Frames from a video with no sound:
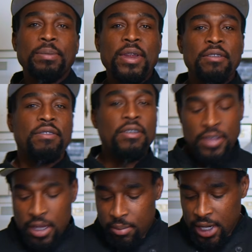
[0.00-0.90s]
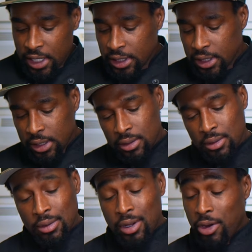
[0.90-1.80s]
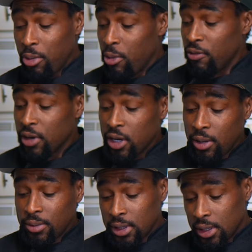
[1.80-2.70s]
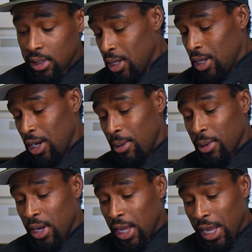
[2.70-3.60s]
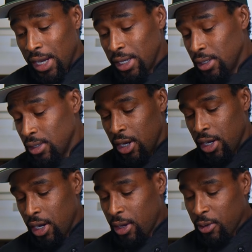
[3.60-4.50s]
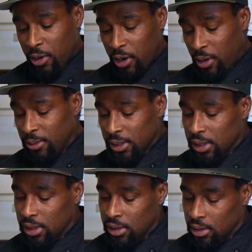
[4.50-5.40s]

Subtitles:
been 15 minutes. I remove the gloves and I'm going to add another gloves.